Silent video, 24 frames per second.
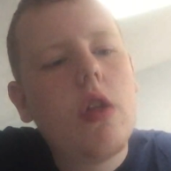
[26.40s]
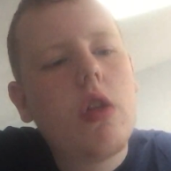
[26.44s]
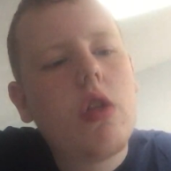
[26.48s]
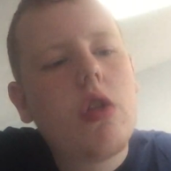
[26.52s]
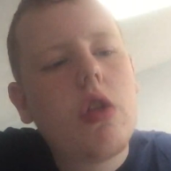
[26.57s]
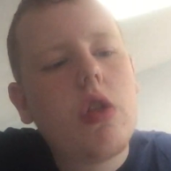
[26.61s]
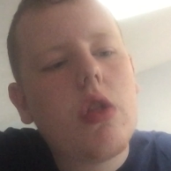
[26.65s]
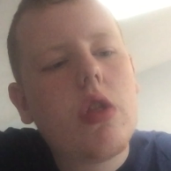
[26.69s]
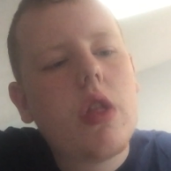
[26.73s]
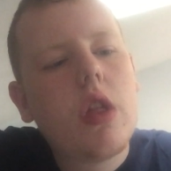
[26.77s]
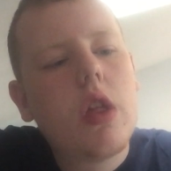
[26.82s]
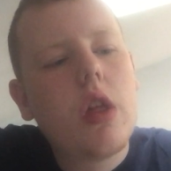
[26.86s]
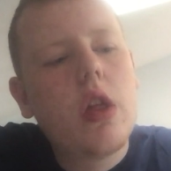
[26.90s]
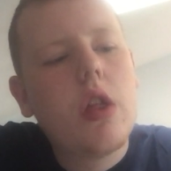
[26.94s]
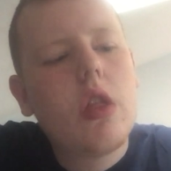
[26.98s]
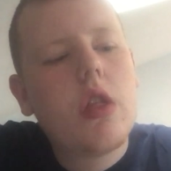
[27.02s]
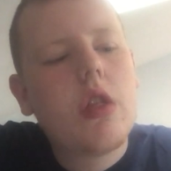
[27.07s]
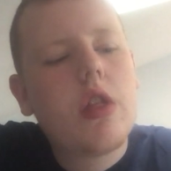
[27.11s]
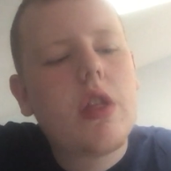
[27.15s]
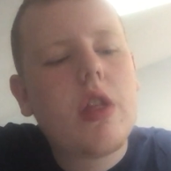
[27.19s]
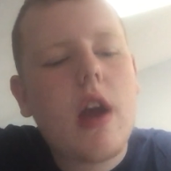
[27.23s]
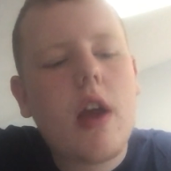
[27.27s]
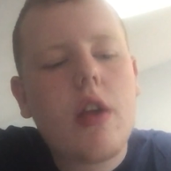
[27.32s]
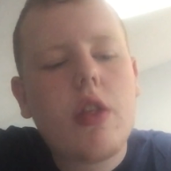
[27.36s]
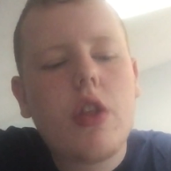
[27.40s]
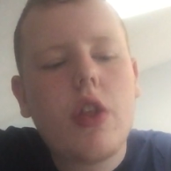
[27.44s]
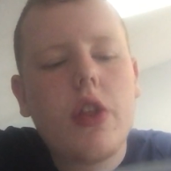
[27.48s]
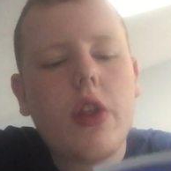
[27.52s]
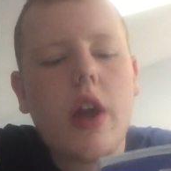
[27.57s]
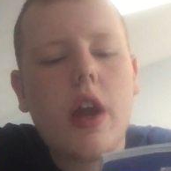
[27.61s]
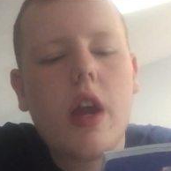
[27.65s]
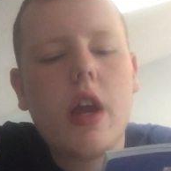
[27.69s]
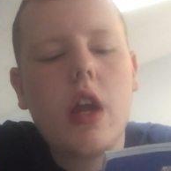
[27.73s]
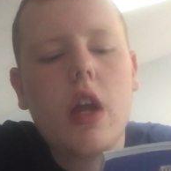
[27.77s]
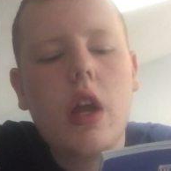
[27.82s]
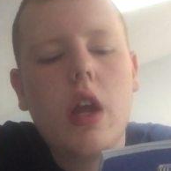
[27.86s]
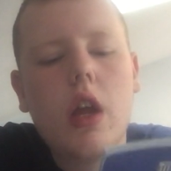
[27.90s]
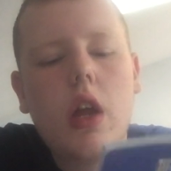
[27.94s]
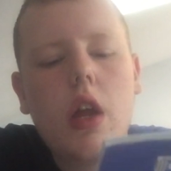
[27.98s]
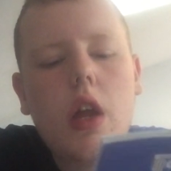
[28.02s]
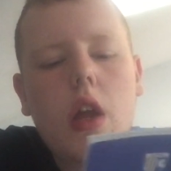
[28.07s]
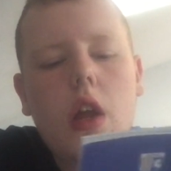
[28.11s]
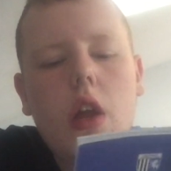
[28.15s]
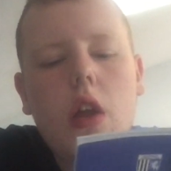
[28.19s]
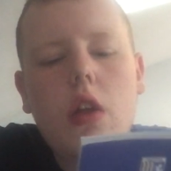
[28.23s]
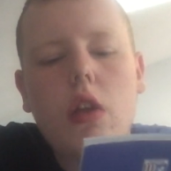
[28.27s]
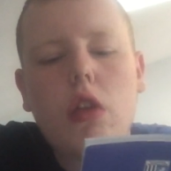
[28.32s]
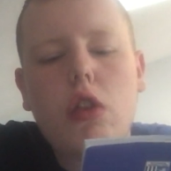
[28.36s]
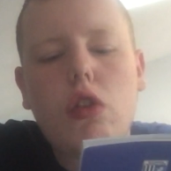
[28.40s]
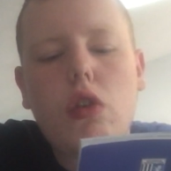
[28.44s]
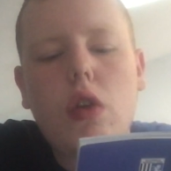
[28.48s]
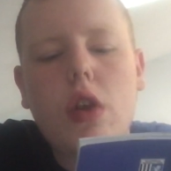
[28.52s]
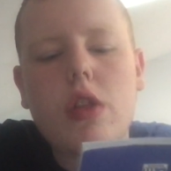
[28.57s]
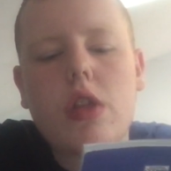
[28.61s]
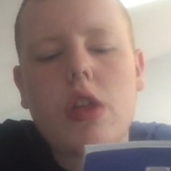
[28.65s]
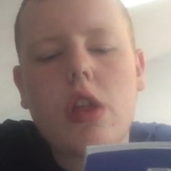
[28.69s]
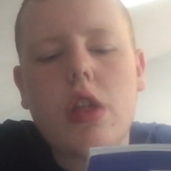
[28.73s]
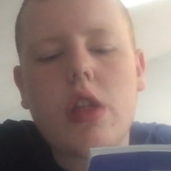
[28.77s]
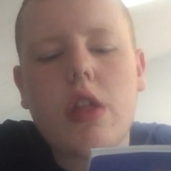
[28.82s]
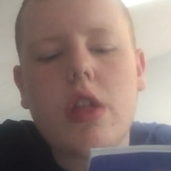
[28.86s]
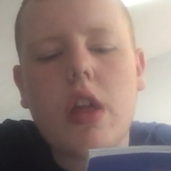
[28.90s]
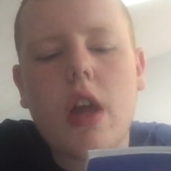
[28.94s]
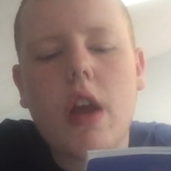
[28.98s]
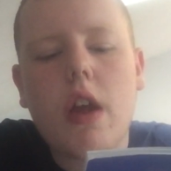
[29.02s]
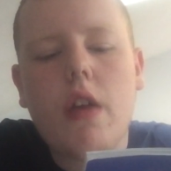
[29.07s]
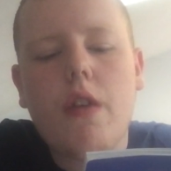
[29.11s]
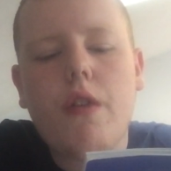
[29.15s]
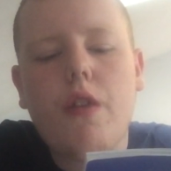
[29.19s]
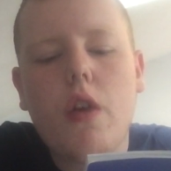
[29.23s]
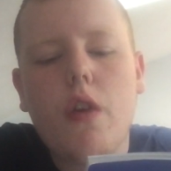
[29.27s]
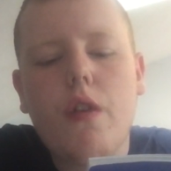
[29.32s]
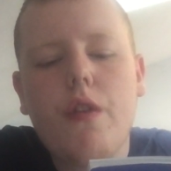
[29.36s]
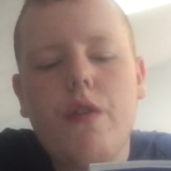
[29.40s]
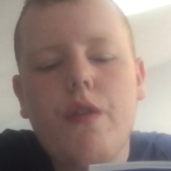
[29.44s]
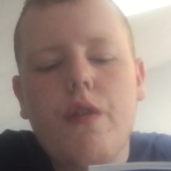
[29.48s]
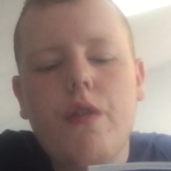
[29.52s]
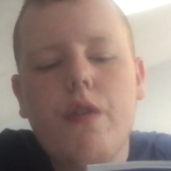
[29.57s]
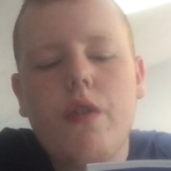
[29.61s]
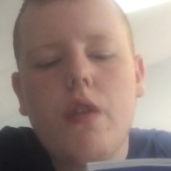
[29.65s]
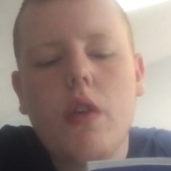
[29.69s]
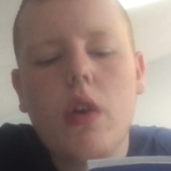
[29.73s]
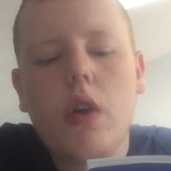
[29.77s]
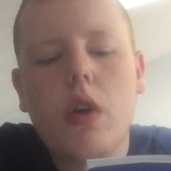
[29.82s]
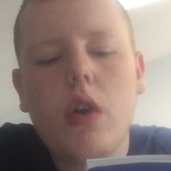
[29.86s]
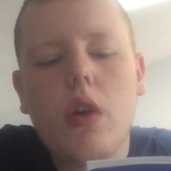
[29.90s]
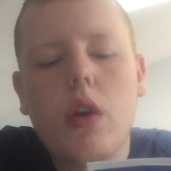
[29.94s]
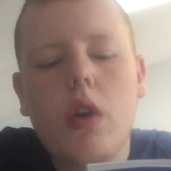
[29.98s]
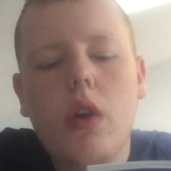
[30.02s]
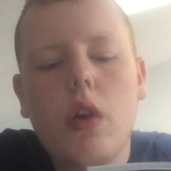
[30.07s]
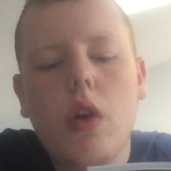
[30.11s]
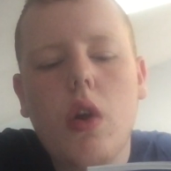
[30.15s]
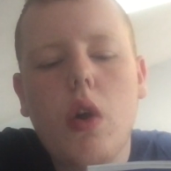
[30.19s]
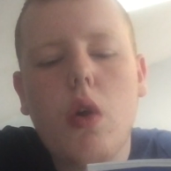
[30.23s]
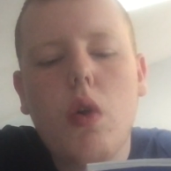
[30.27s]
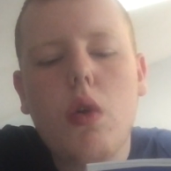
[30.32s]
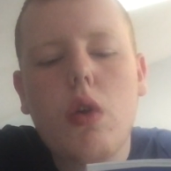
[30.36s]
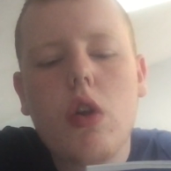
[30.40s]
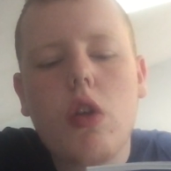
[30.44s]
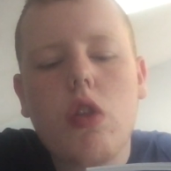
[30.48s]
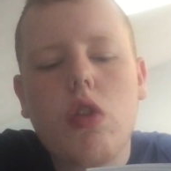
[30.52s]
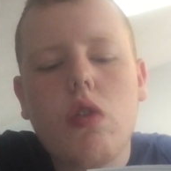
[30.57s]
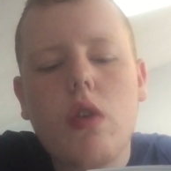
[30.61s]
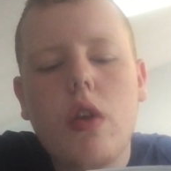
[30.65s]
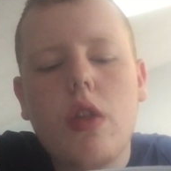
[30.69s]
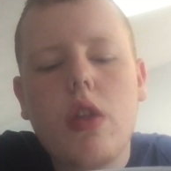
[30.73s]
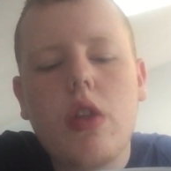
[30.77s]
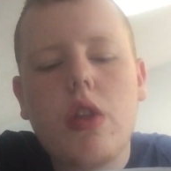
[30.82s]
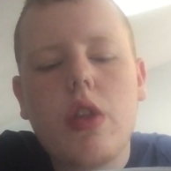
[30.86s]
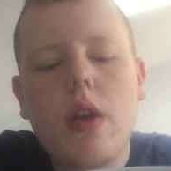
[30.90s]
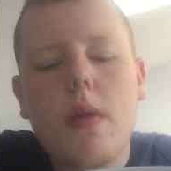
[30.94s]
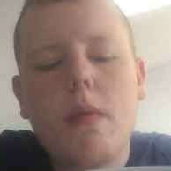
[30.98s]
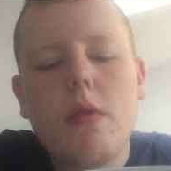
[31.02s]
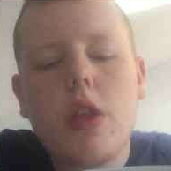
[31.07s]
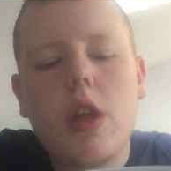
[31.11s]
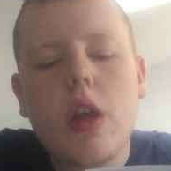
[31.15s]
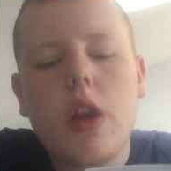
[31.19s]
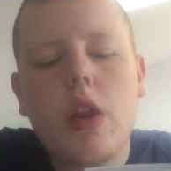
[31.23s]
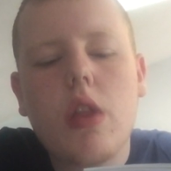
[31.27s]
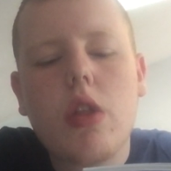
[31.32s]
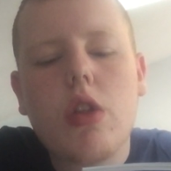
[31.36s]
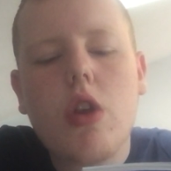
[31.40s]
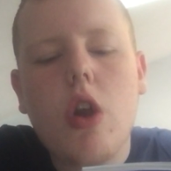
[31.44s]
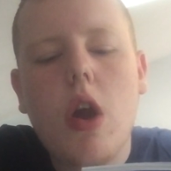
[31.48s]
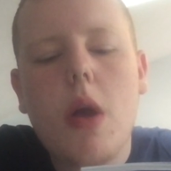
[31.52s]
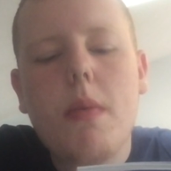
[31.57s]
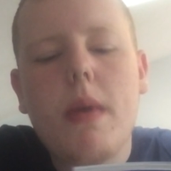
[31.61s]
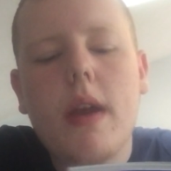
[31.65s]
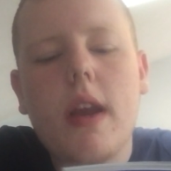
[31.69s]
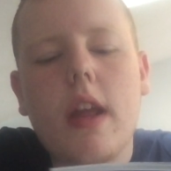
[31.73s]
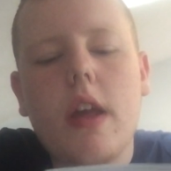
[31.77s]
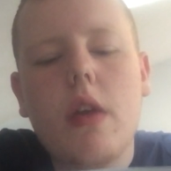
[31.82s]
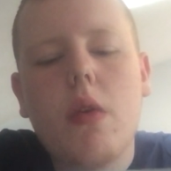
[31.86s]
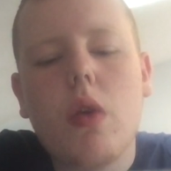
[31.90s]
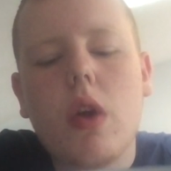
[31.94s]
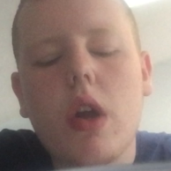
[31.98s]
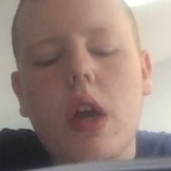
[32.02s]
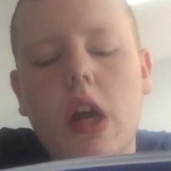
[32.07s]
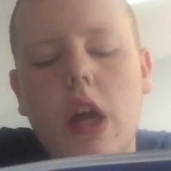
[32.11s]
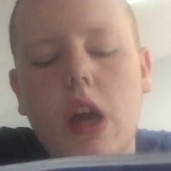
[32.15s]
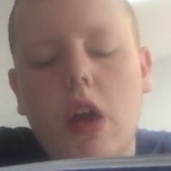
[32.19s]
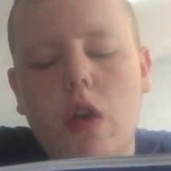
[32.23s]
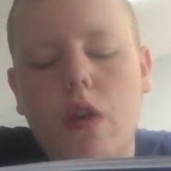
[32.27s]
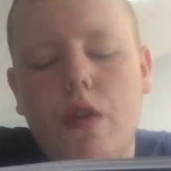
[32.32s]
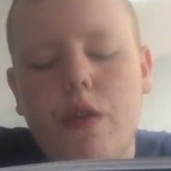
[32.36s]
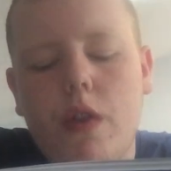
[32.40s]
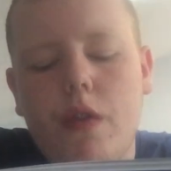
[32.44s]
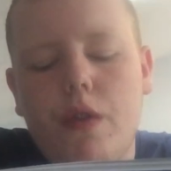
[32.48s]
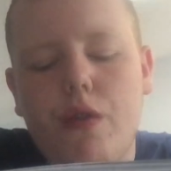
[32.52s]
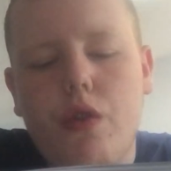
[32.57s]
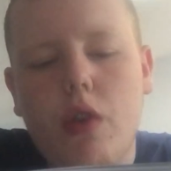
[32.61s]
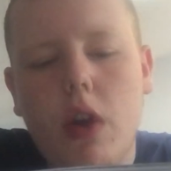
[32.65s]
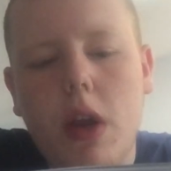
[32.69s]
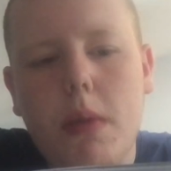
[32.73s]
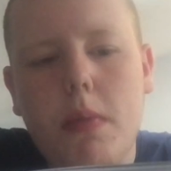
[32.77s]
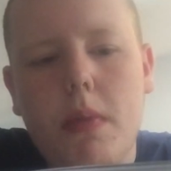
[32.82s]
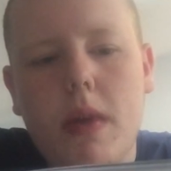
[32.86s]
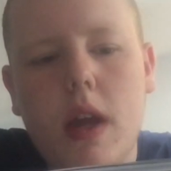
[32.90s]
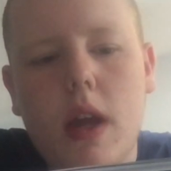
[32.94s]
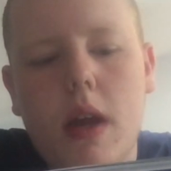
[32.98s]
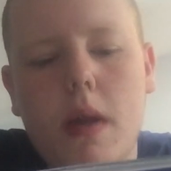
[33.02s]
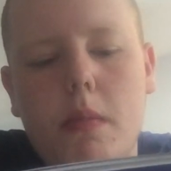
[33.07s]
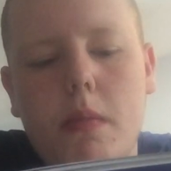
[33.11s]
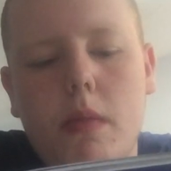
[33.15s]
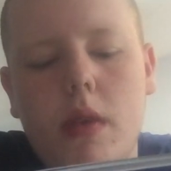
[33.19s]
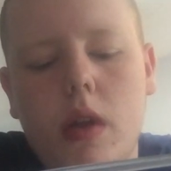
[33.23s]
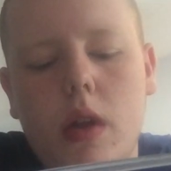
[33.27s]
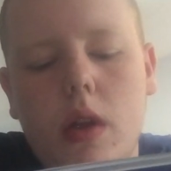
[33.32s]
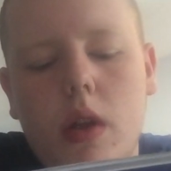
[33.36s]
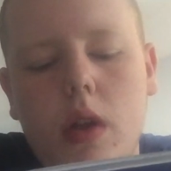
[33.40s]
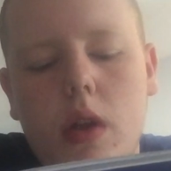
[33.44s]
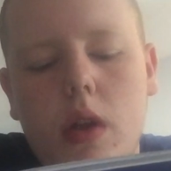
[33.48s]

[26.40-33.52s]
this is the Saturday 26th of August 2017 in Sky Bet League One kickoff at 3 pm.